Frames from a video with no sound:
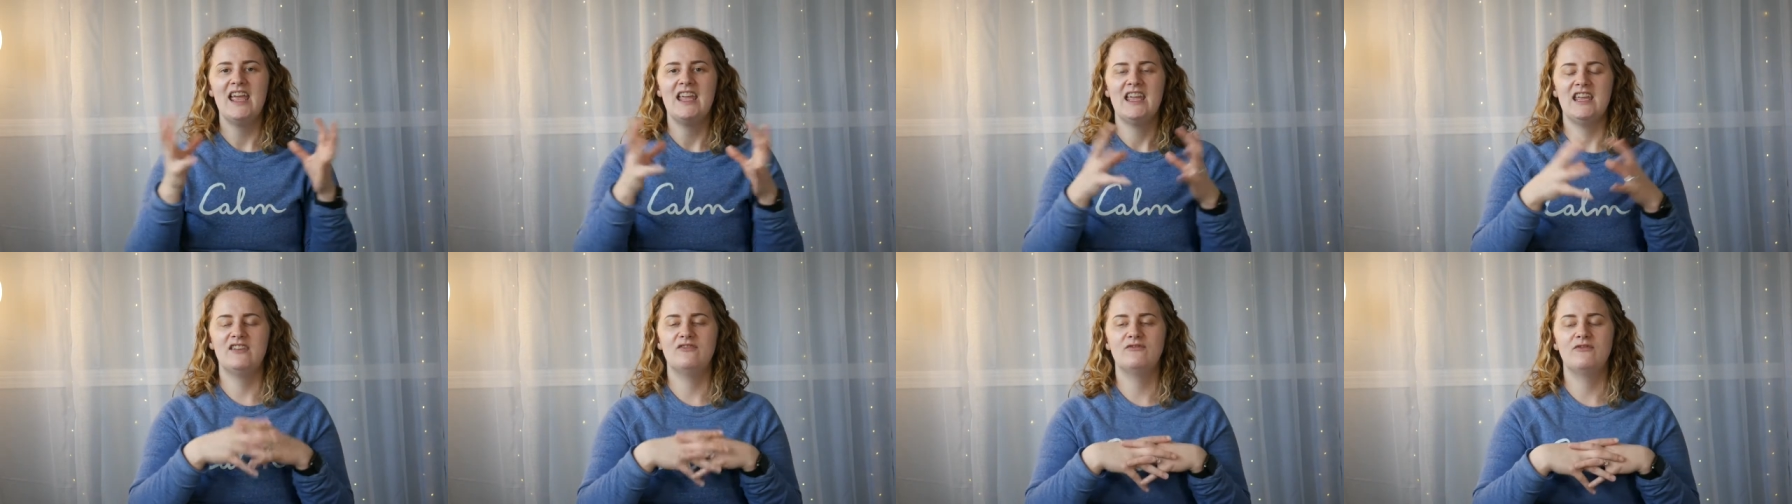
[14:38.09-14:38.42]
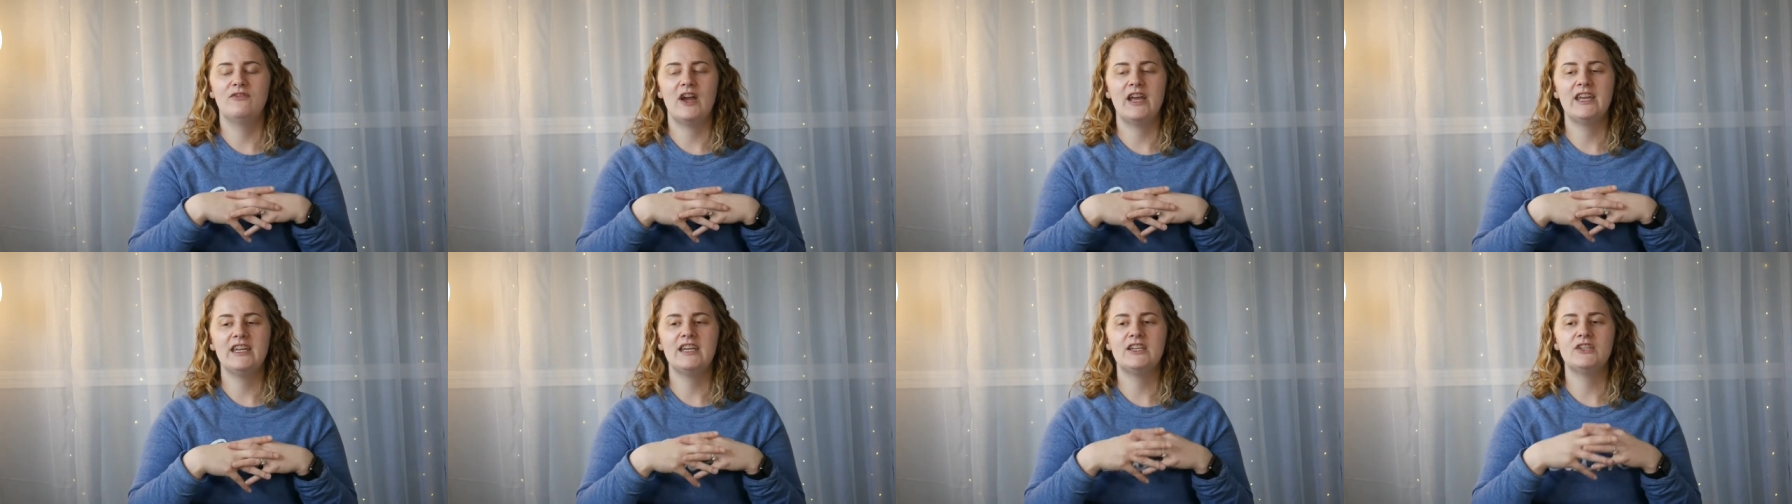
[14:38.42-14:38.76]

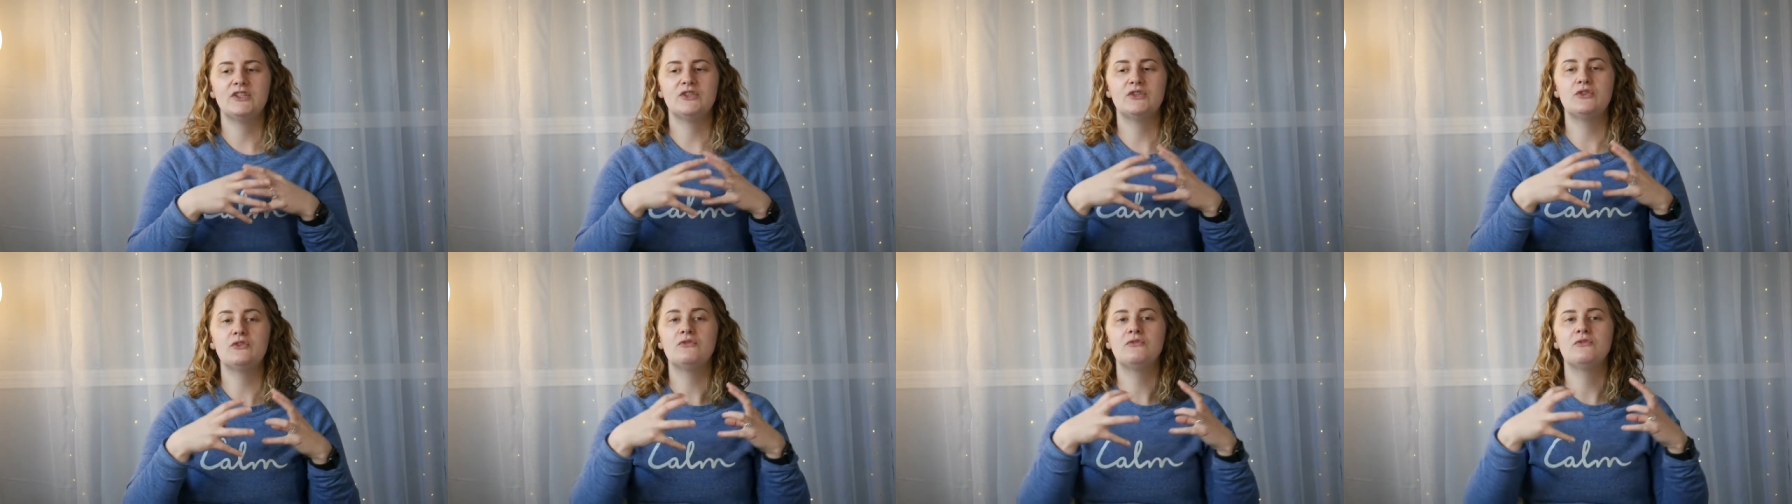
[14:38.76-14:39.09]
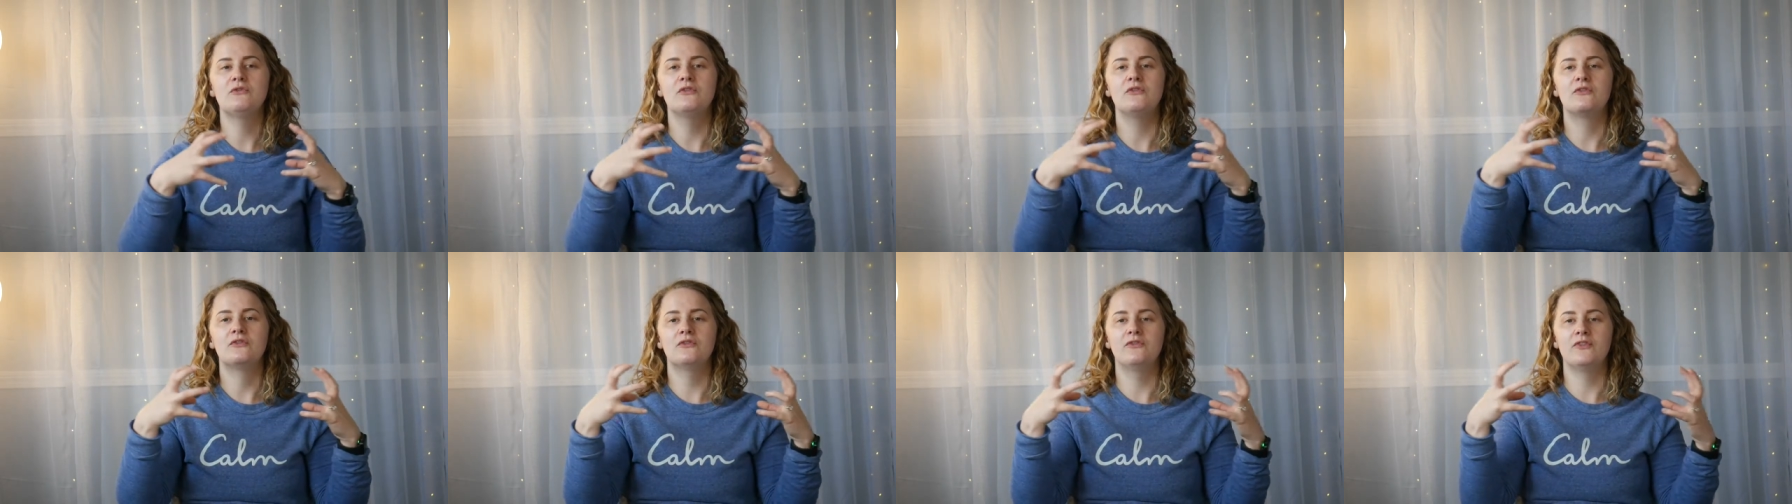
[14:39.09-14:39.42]
Invite it to
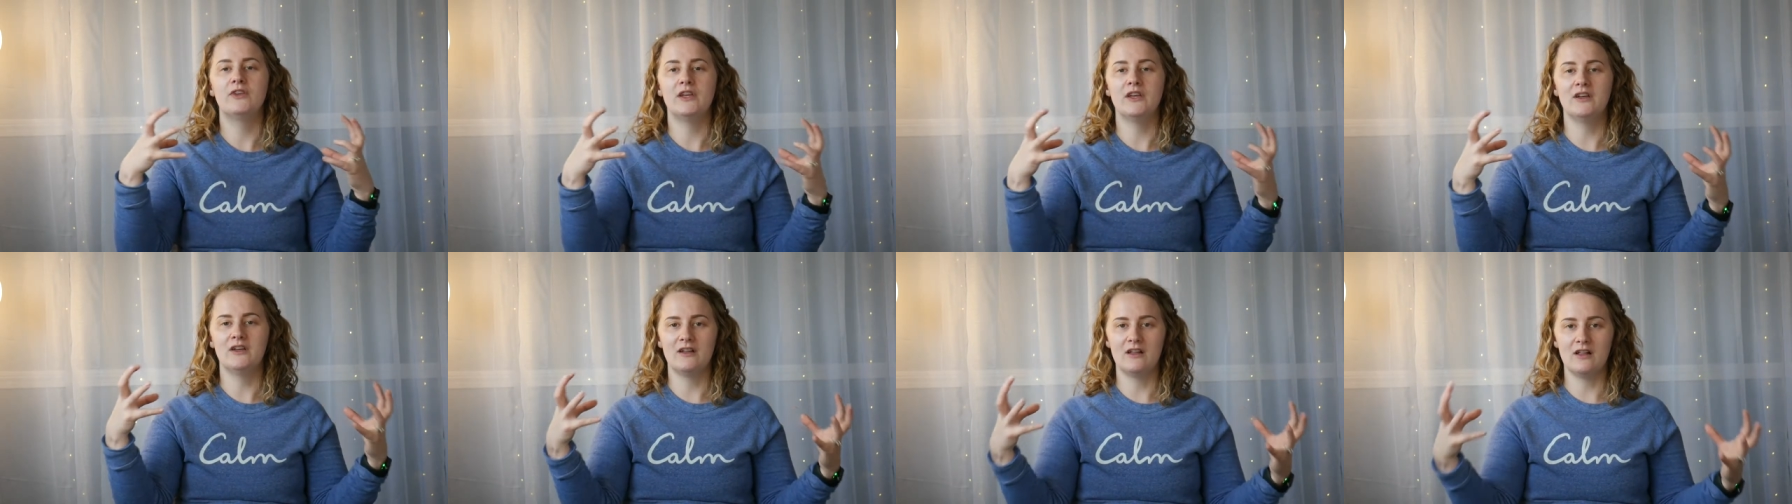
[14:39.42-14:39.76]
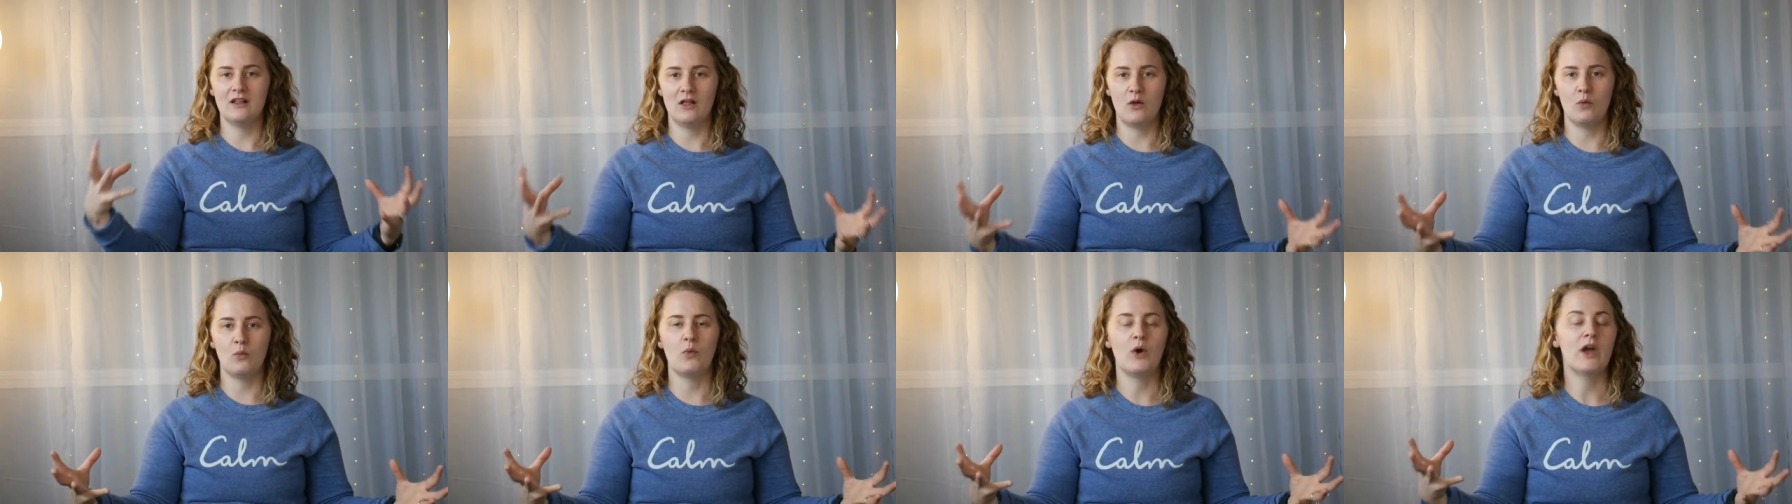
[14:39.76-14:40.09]

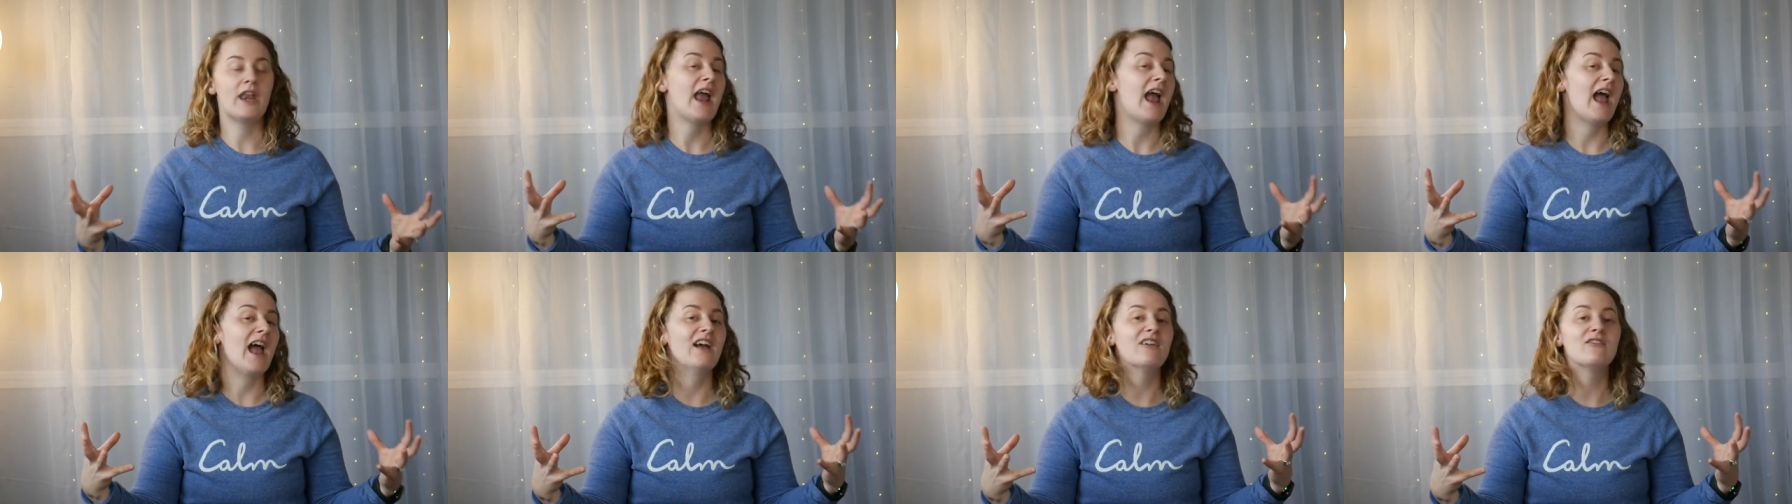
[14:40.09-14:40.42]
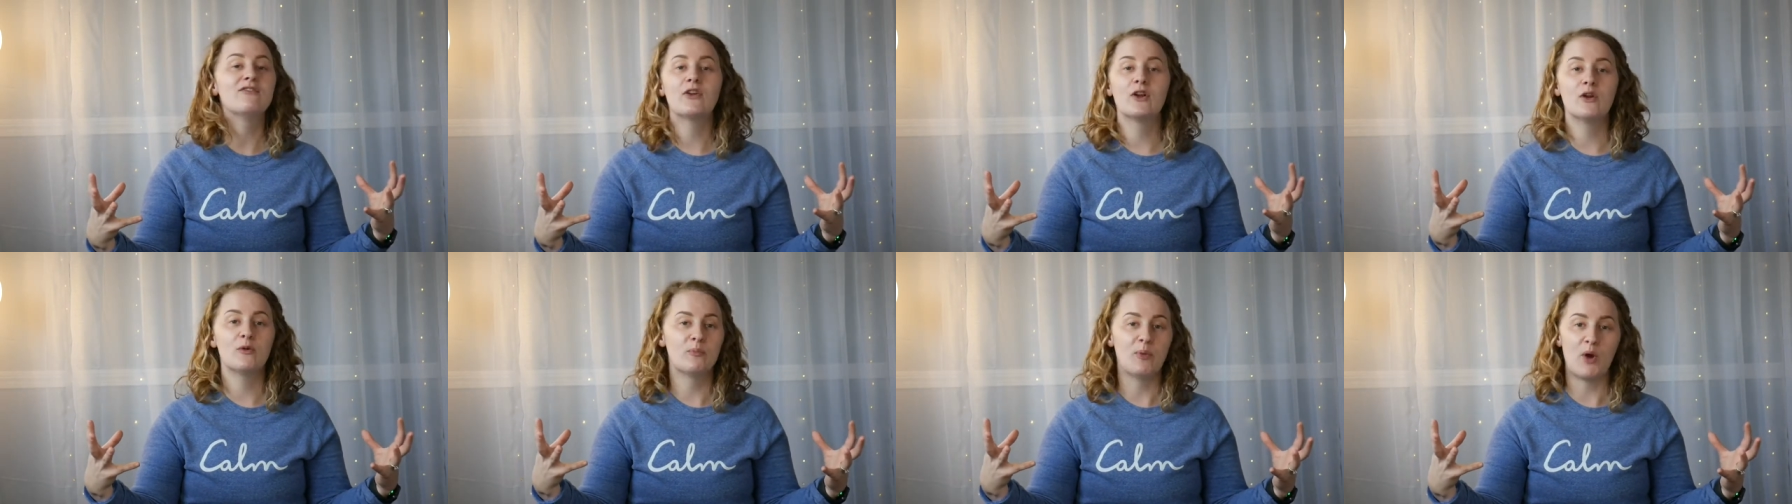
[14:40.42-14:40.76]
fill
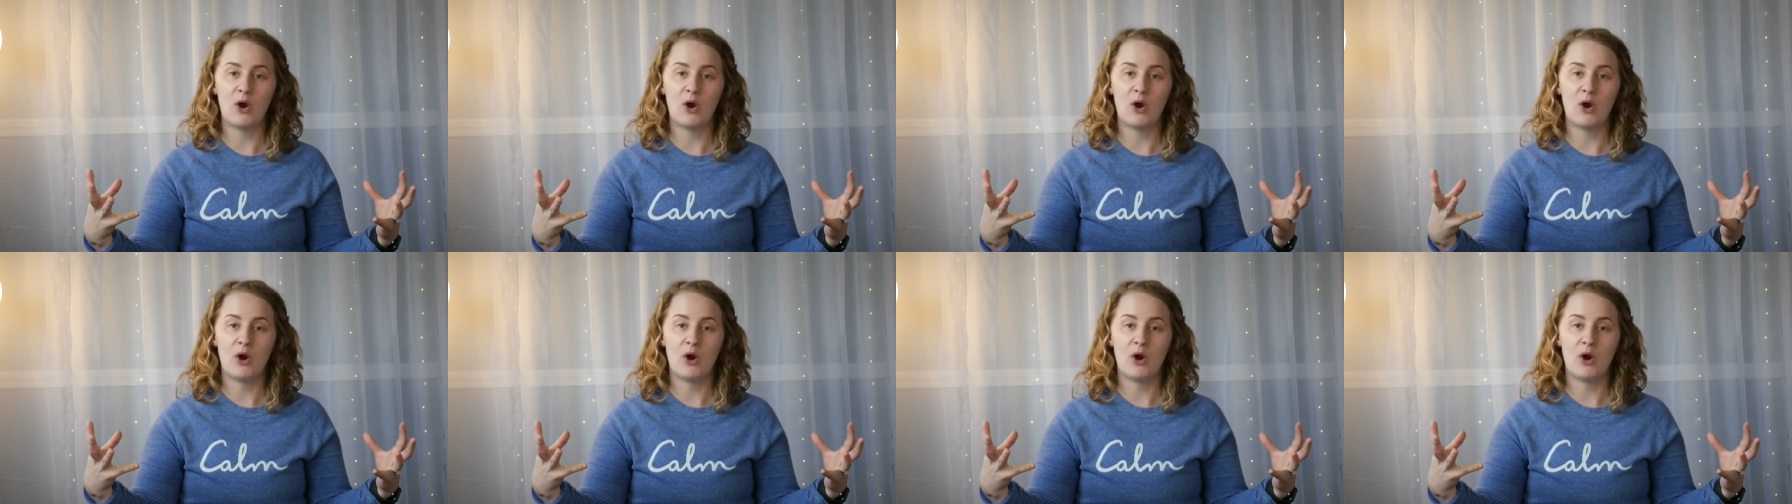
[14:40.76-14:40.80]
whatever